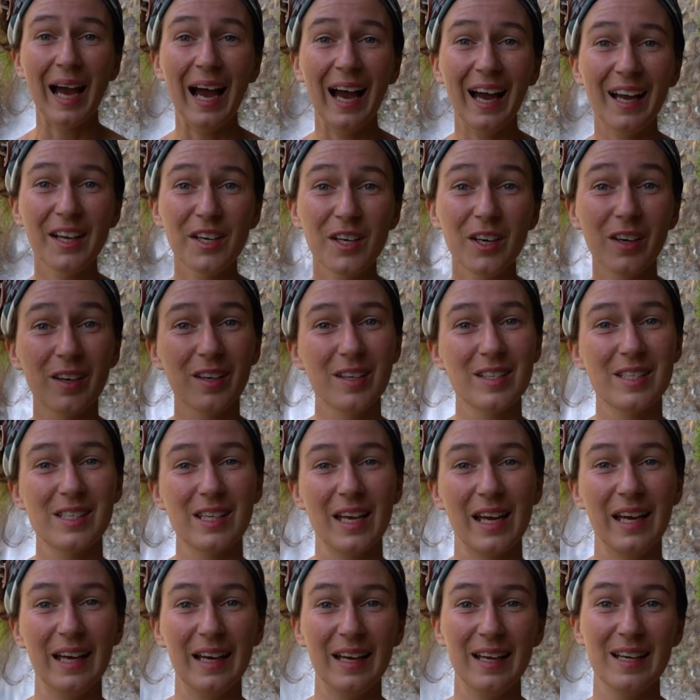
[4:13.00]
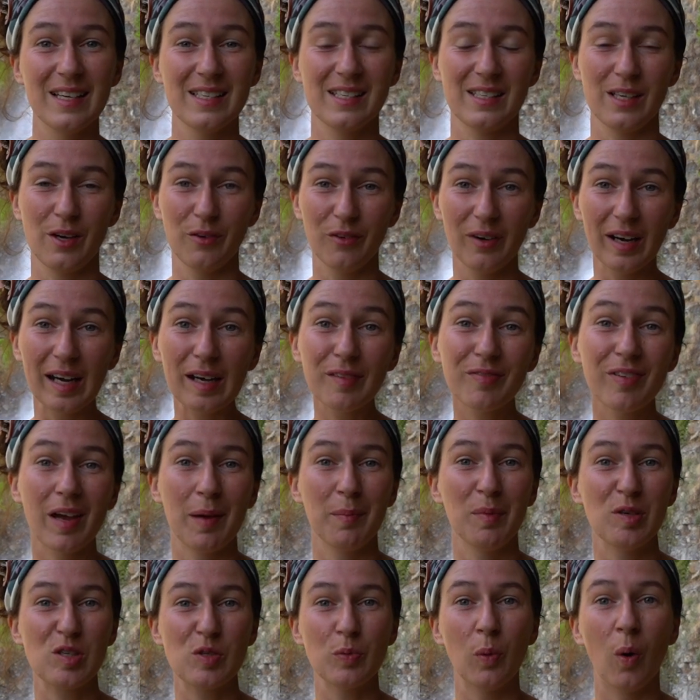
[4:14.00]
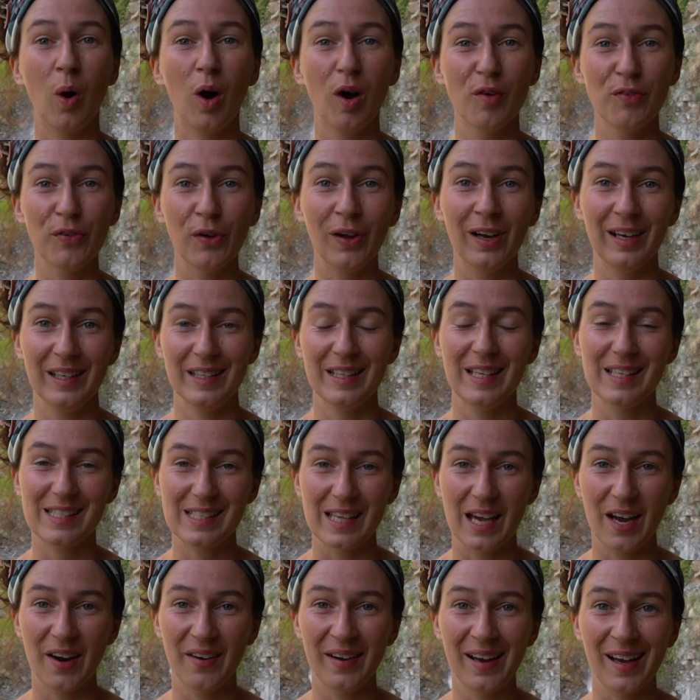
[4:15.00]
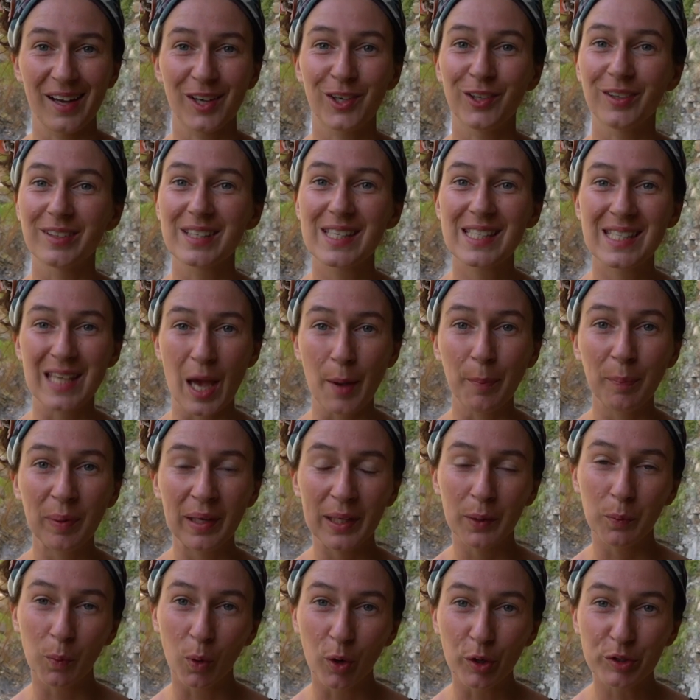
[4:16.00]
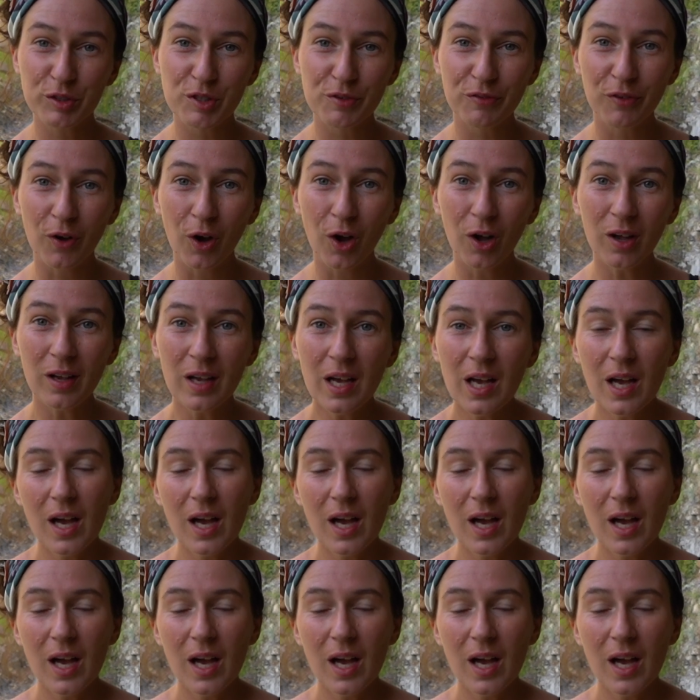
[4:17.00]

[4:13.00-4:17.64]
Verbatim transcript: Behind us is a really famous waterfall in this area called Sepli Waterfall.